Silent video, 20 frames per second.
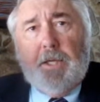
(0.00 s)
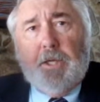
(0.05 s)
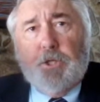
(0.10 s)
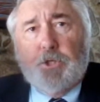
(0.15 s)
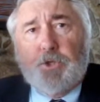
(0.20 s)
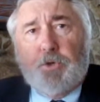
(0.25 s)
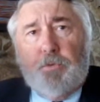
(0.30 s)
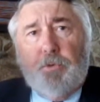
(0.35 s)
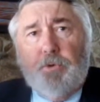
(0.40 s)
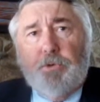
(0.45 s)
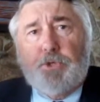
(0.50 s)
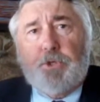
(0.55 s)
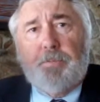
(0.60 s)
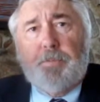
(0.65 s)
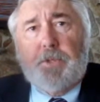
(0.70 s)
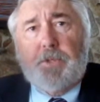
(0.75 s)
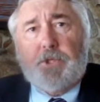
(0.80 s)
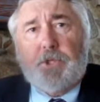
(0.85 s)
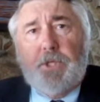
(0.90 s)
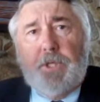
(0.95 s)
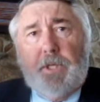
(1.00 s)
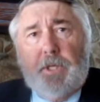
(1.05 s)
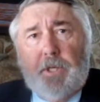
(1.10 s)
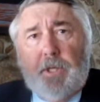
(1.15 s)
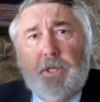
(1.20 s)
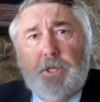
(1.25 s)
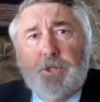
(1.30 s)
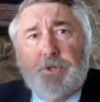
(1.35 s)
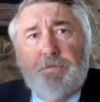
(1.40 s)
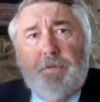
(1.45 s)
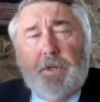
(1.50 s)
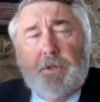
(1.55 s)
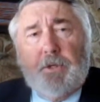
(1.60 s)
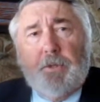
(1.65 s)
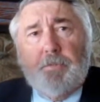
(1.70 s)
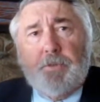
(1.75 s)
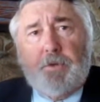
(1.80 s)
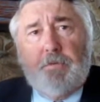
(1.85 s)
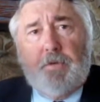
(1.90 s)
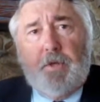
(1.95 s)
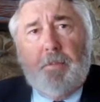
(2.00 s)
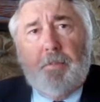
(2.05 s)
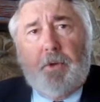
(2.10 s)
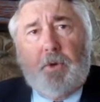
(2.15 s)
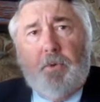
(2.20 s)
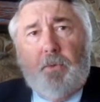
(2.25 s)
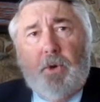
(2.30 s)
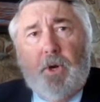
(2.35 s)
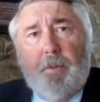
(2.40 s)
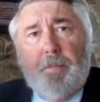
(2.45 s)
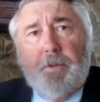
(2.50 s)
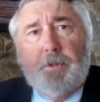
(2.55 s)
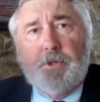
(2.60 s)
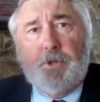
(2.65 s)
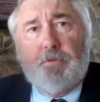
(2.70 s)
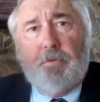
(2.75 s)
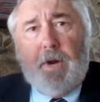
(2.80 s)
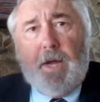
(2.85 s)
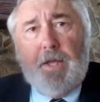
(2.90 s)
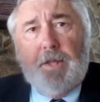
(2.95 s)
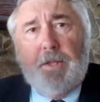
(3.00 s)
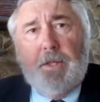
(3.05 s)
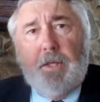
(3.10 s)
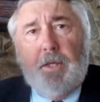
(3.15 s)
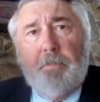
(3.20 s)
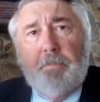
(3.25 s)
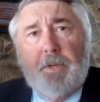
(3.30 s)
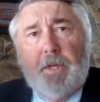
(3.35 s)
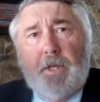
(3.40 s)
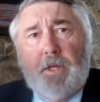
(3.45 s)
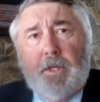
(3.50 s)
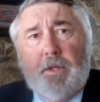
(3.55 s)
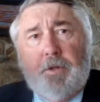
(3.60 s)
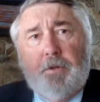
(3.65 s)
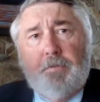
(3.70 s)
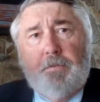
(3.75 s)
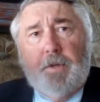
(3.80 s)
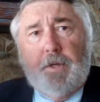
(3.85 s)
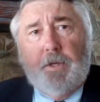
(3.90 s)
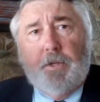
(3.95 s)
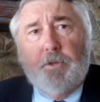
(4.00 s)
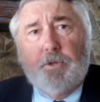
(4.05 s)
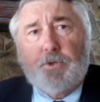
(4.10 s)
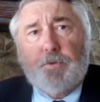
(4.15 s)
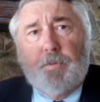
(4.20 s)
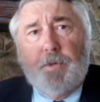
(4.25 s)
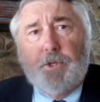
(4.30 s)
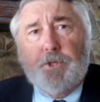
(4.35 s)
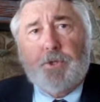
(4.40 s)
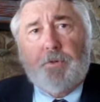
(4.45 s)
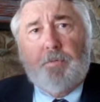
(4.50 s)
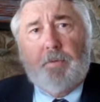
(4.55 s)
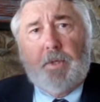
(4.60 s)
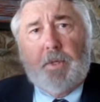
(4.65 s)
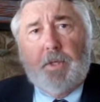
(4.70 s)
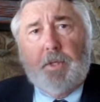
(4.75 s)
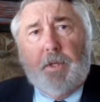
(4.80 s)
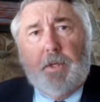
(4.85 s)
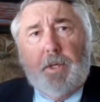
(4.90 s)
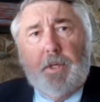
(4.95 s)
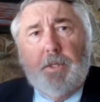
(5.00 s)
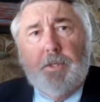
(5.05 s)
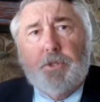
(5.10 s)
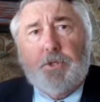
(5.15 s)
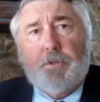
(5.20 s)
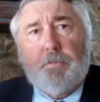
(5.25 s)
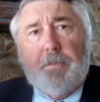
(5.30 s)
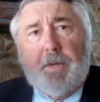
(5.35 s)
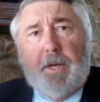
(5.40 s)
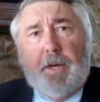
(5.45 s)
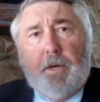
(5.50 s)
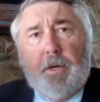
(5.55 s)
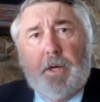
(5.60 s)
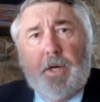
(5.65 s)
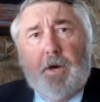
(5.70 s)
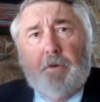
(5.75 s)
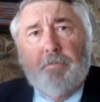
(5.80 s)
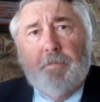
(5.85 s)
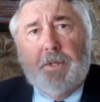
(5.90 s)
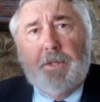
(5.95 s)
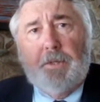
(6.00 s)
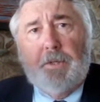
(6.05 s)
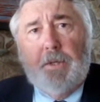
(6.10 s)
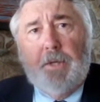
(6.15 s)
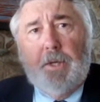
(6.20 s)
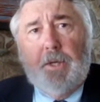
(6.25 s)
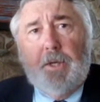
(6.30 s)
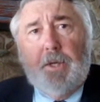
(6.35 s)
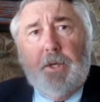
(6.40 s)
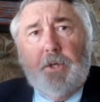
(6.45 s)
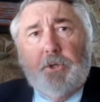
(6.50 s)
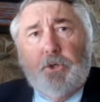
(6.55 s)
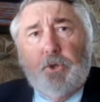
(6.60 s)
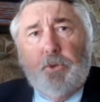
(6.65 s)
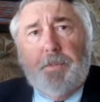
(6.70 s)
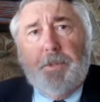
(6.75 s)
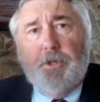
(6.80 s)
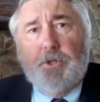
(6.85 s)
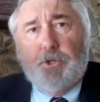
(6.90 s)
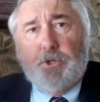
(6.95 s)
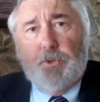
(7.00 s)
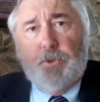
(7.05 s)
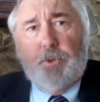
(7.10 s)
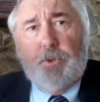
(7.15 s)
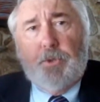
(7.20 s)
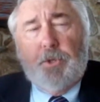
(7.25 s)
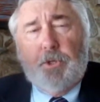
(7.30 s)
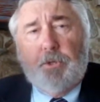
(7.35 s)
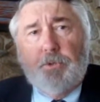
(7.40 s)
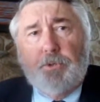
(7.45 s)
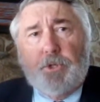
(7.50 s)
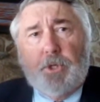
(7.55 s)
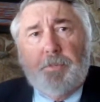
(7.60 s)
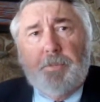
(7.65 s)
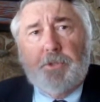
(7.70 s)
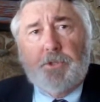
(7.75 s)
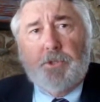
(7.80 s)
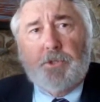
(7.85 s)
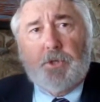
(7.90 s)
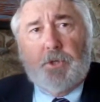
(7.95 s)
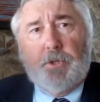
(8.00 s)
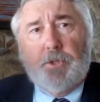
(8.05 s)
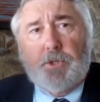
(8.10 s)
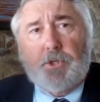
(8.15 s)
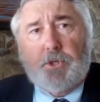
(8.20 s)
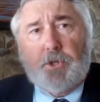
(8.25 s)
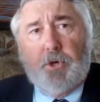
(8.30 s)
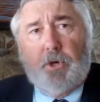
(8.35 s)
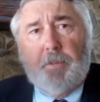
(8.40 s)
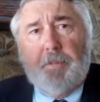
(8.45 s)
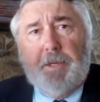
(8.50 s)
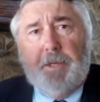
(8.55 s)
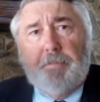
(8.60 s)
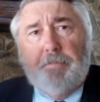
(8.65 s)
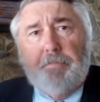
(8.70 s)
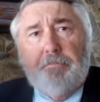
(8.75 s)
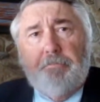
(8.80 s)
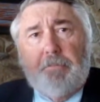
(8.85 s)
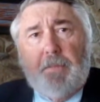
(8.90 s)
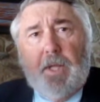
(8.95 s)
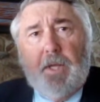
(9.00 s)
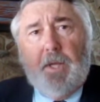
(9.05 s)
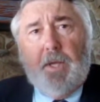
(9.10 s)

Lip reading: It is gruesome to see alleged victims of chemical weapons writhing in pain in the videos recently released by our government. To be sure, those images are disturbing.